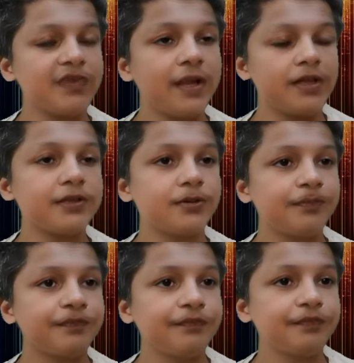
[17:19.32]
Although
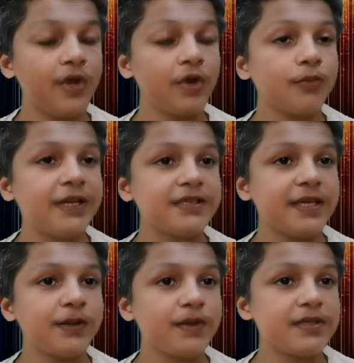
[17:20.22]
the opening
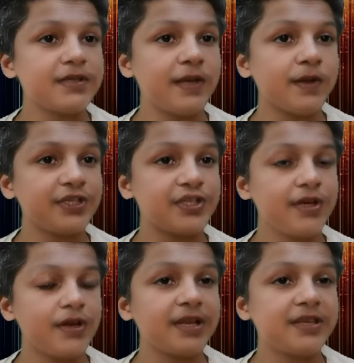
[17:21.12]
sequence in which
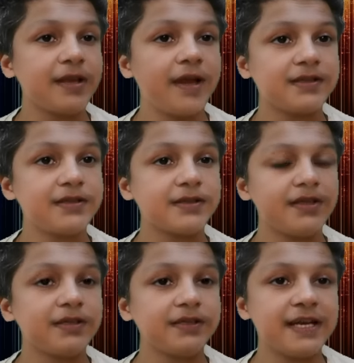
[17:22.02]
Matthias
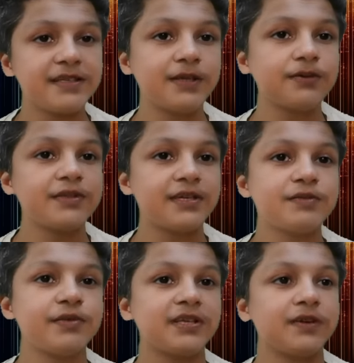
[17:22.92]
rescues his
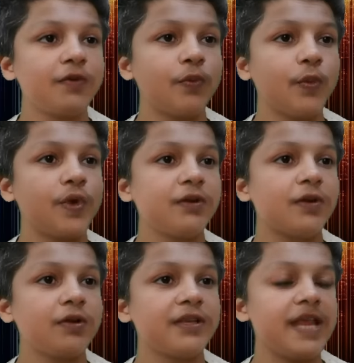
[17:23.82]
brother from what
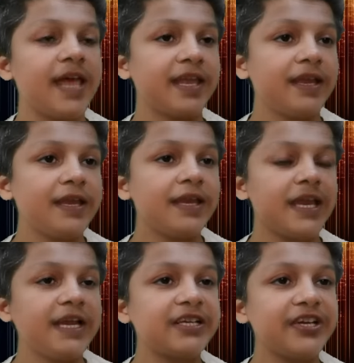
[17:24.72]
looked like
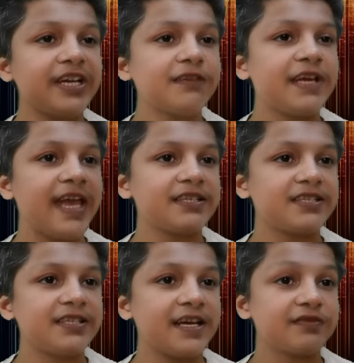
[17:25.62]
Grieved
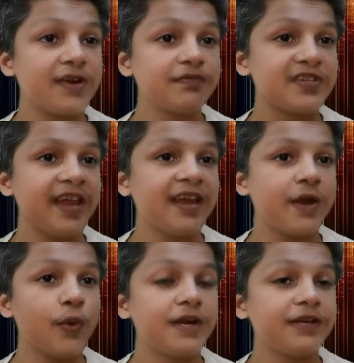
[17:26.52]
extras from Xena
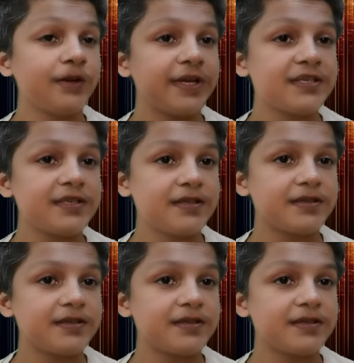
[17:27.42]
warrior princess.